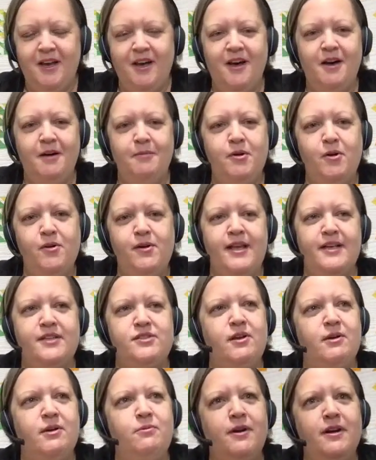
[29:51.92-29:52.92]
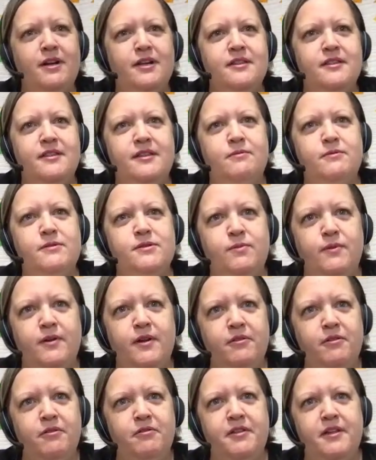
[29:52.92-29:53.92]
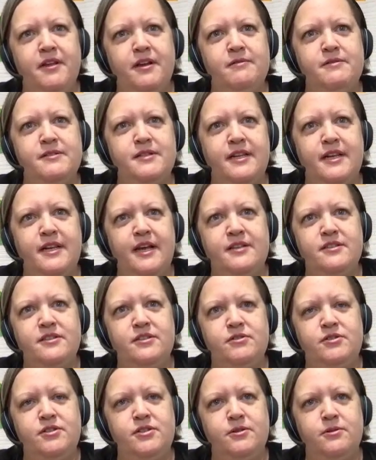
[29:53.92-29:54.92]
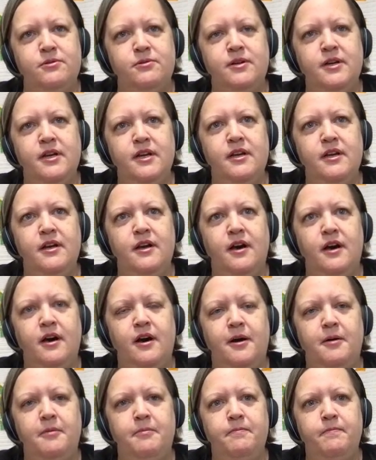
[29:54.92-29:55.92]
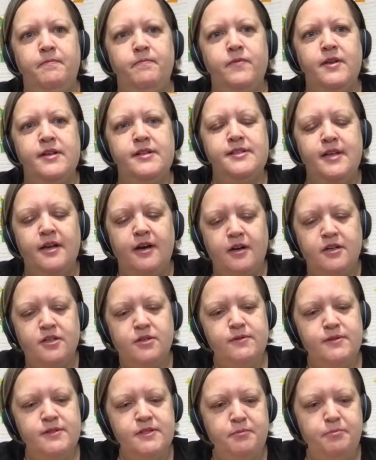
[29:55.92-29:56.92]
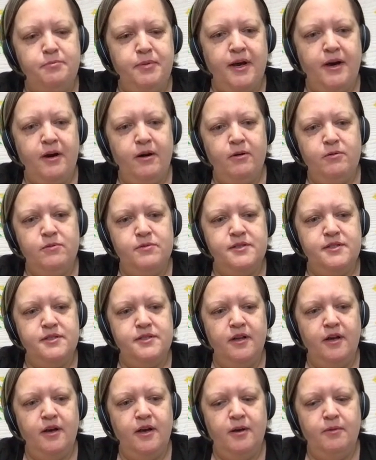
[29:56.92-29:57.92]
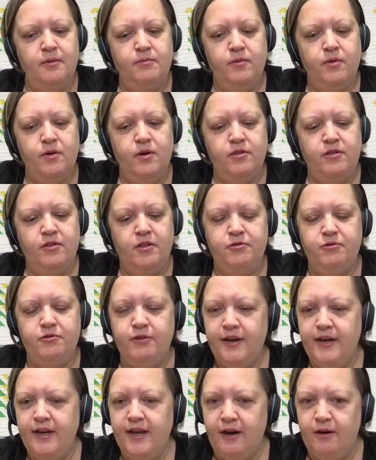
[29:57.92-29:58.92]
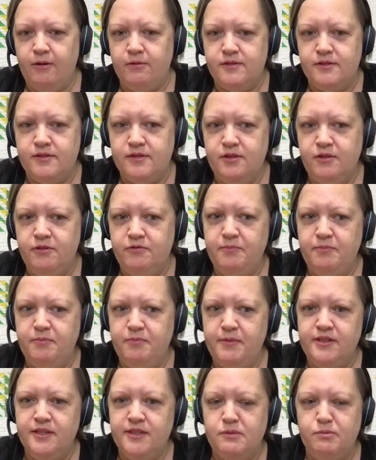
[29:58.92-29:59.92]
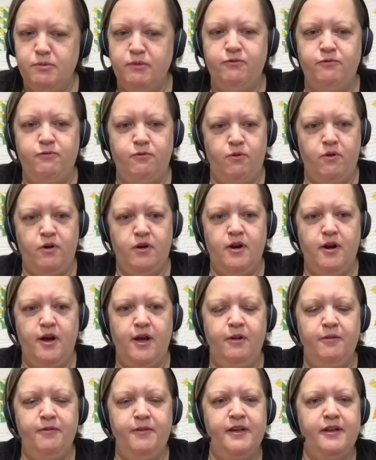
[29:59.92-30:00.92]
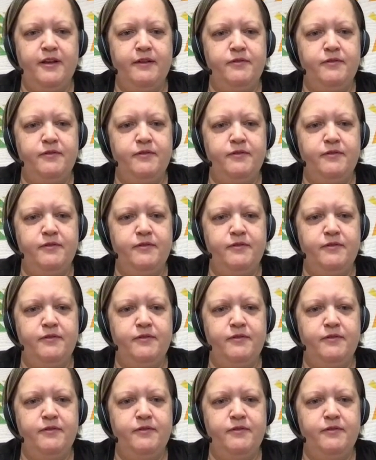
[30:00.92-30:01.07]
Okay, so there was one other thing I was going to ask you too. Um, Talk to us about the Thread House. You've mentioned this before. I don't think